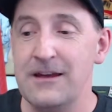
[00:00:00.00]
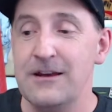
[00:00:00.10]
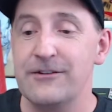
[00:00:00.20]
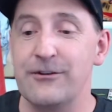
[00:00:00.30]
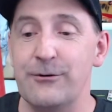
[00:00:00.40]

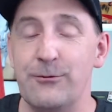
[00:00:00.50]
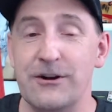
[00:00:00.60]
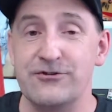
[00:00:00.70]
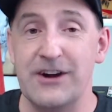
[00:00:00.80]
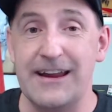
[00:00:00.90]
So we
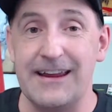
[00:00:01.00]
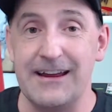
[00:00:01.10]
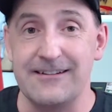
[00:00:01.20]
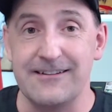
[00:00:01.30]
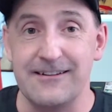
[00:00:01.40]
want to try and
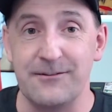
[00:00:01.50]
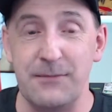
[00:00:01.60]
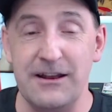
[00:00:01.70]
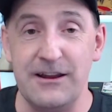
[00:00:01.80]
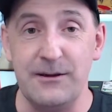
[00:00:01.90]
get as
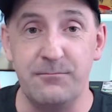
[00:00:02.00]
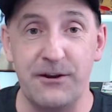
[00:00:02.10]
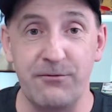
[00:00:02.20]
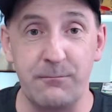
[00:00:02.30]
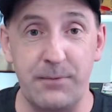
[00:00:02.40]
many
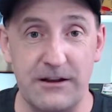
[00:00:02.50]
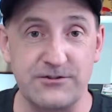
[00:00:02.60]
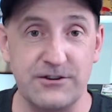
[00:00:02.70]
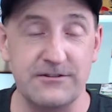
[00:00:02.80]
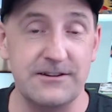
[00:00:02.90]
different
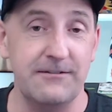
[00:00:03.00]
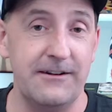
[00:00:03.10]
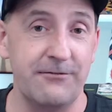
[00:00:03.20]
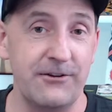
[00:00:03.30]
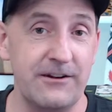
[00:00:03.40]
pictures of the
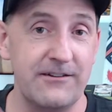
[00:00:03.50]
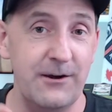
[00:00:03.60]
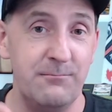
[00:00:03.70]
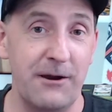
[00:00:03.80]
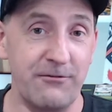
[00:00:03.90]
different uh,
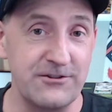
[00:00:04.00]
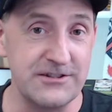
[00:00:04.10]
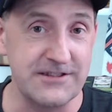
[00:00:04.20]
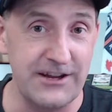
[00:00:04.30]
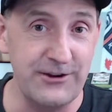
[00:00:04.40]

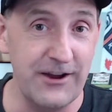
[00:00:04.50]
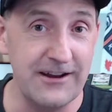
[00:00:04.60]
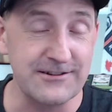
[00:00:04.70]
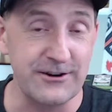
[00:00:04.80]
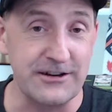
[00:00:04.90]
beverages that you
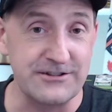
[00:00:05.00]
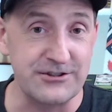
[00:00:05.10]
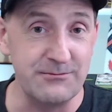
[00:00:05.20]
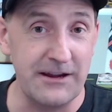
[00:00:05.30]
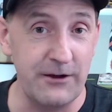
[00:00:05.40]
guys are
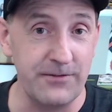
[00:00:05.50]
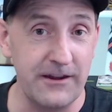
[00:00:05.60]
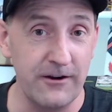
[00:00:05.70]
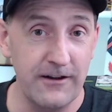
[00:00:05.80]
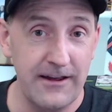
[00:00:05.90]
consuming out
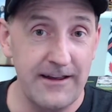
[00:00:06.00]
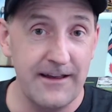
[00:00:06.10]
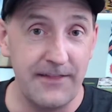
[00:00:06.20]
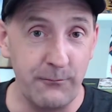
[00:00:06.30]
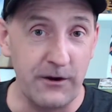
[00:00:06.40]
there.
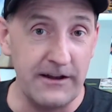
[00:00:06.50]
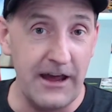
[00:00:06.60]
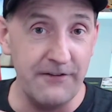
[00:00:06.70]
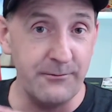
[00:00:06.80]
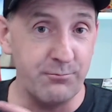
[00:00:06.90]
Then we're going to
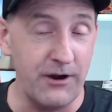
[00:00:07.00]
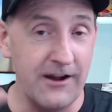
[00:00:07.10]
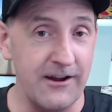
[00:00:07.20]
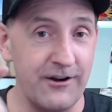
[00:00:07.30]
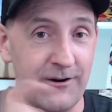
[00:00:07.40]
have a
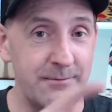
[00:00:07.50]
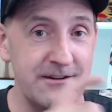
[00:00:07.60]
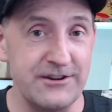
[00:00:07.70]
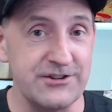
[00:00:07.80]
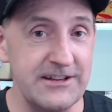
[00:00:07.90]
bracket
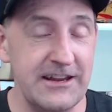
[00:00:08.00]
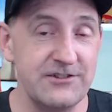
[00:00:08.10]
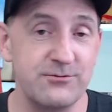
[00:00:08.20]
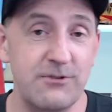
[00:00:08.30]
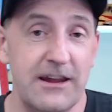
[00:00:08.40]
competition
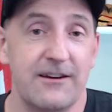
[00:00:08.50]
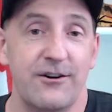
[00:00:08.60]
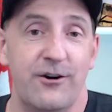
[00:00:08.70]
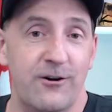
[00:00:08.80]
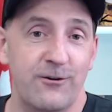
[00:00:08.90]
each week
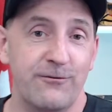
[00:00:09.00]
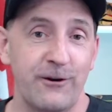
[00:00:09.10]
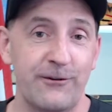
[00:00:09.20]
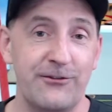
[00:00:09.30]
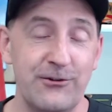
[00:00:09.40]
uh, over
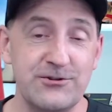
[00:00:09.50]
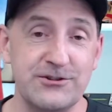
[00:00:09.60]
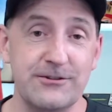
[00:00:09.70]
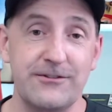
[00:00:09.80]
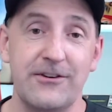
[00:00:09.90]
our
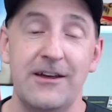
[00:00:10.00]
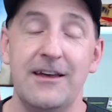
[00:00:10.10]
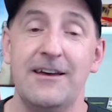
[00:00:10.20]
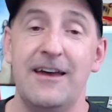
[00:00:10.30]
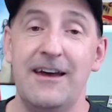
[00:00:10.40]
socials.
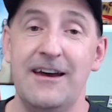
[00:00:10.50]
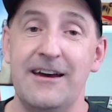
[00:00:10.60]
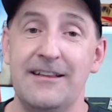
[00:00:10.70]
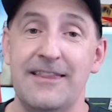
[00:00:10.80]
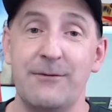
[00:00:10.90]

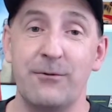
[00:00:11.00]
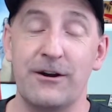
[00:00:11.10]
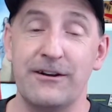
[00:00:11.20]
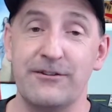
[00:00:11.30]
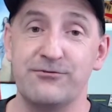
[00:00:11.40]
And then we're
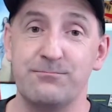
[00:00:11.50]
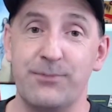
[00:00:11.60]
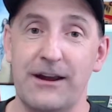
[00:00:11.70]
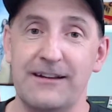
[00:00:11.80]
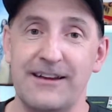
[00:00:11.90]
going to
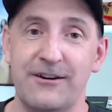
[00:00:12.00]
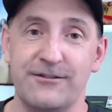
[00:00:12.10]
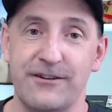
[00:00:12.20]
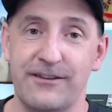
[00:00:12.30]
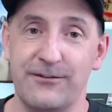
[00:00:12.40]
break it down
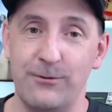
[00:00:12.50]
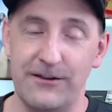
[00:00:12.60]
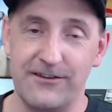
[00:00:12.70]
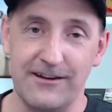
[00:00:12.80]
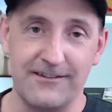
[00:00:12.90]
to the
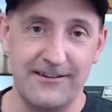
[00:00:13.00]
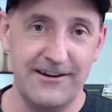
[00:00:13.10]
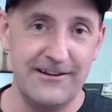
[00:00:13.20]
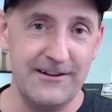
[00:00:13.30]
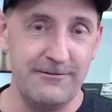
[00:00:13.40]
Sweet
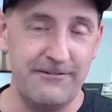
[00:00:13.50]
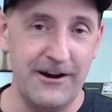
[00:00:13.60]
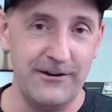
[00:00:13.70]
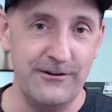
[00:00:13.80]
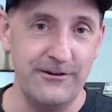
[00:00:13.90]
16, the
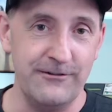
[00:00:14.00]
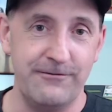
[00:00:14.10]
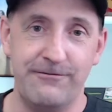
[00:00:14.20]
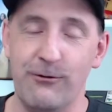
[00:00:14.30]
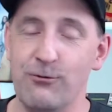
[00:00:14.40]
final
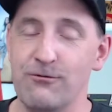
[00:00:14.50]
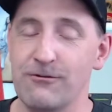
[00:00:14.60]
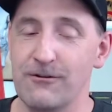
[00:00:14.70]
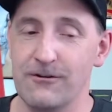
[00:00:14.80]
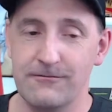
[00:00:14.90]

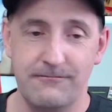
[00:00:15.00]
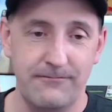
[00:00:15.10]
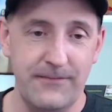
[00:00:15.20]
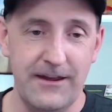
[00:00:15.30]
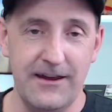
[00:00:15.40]
four,
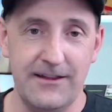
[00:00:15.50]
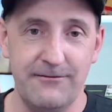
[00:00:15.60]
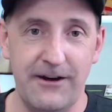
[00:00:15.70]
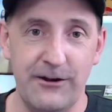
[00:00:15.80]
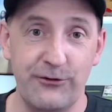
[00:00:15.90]
and the
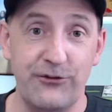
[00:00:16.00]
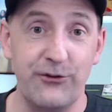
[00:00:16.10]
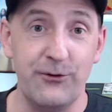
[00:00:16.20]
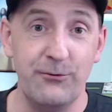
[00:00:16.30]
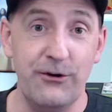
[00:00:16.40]
final
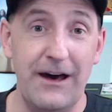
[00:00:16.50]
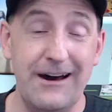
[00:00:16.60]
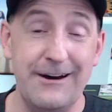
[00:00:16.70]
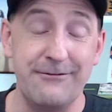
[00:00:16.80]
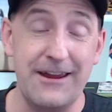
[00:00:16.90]
two. And we'll
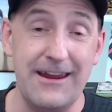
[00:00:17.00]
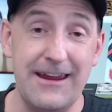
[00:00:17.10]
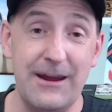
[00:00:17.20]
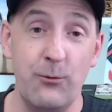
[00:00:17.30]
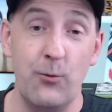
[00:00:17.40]
have
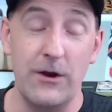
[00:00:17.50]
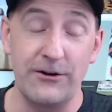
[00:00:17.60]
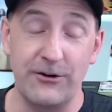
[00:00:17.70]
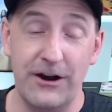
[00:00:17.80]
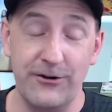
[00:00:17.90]
a
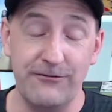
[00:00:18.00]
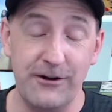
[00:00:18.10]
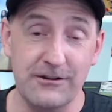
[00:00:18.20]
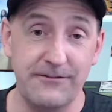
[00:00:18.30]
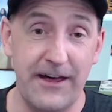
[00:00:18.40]
winner out of
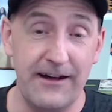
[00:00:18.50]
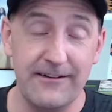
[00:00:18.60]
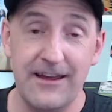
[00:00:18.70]
all of that.